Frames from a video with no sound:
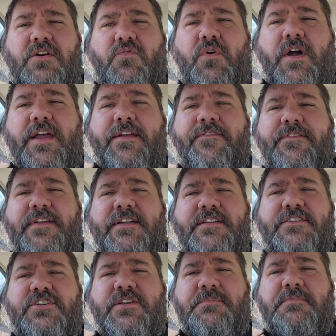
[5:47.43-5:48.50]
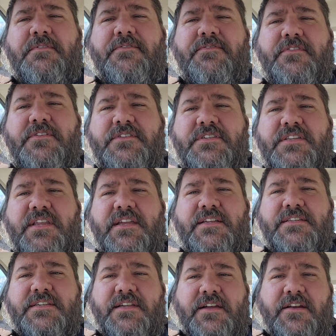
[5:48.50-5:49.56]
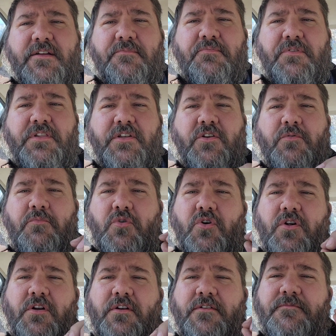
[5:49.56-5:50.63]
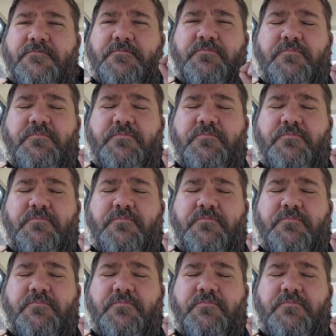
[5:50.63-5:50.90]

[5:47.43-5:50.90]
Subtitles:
wifey, she prefers things cut up a little more